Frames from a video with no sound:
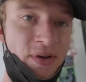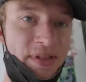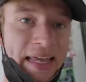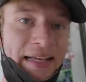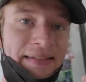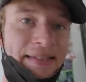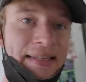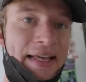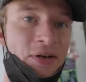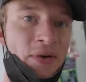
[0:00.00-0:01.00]
the hills
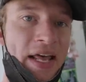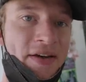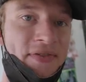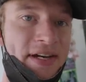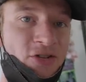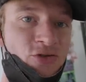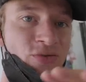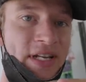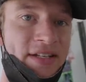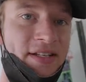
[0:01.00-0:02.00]
that don't have any
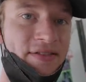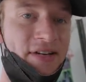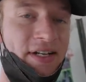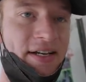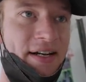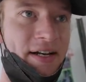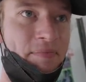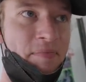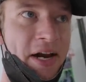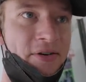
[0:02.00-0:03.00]
trees, so they're kind of
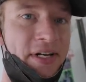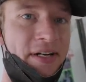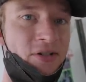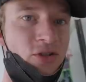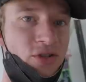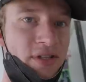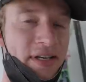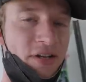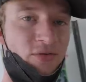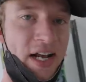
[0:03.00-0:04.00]
barren, just
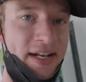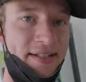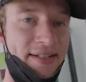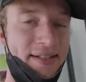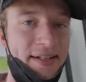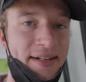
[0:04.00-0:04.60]
the grass.